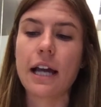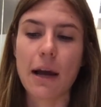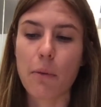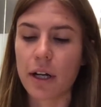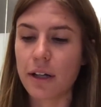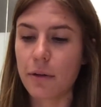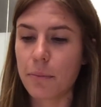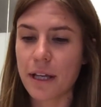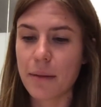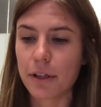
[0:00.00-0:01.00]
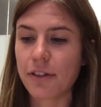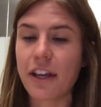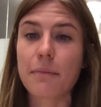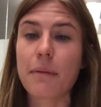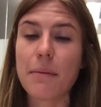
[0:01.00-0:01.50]
I want to be able to
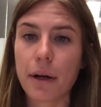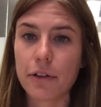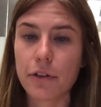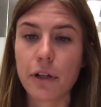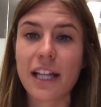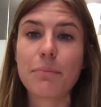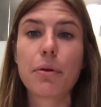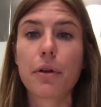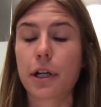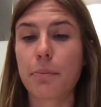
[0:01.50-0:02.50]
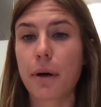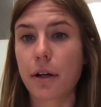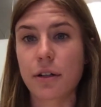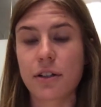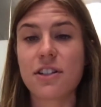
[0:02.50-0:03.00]
take my bundle and pull it
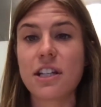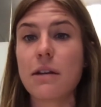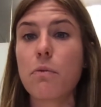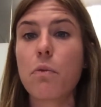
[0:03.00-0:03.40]
apart and see